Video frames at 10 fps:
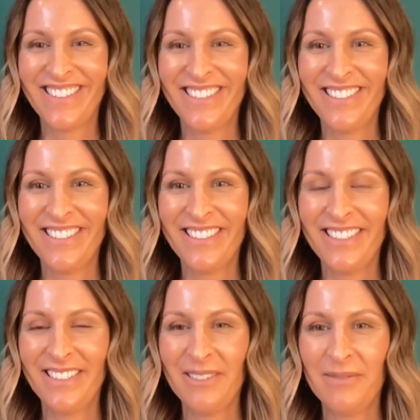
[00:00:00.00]

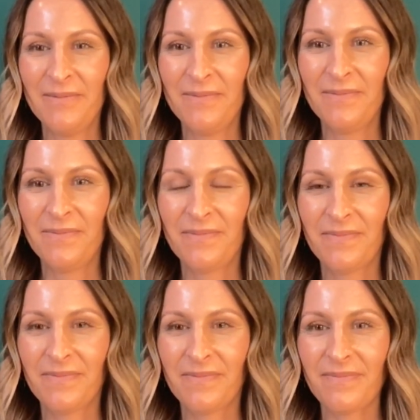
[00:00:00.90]

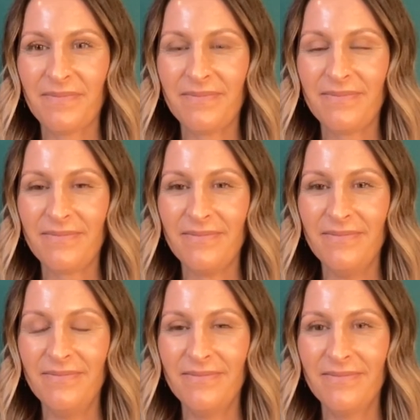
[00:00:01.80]

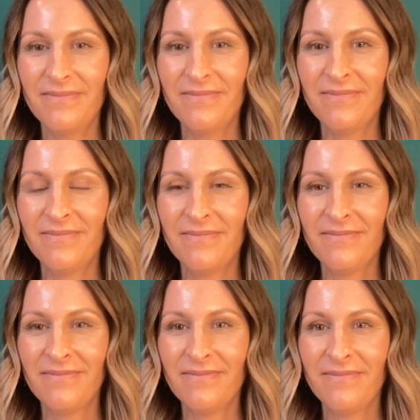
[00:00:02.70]

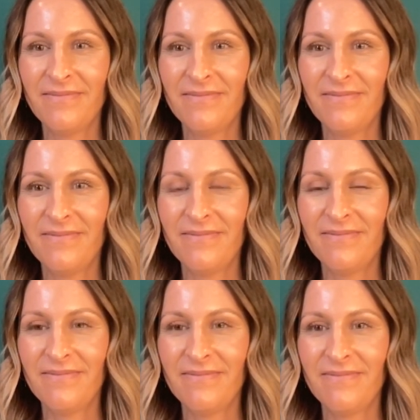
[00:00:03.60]

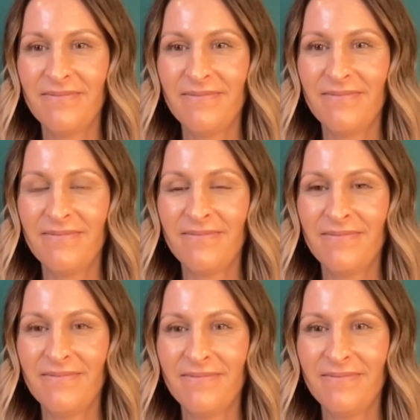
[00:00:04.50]

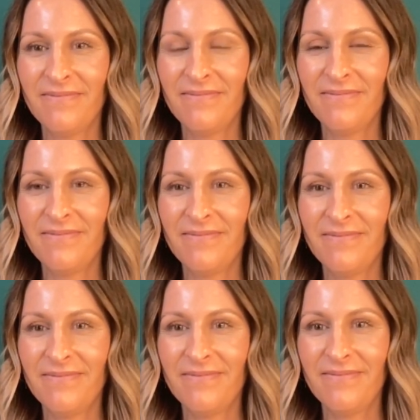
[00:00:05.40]
No words are spoken by the person on screen.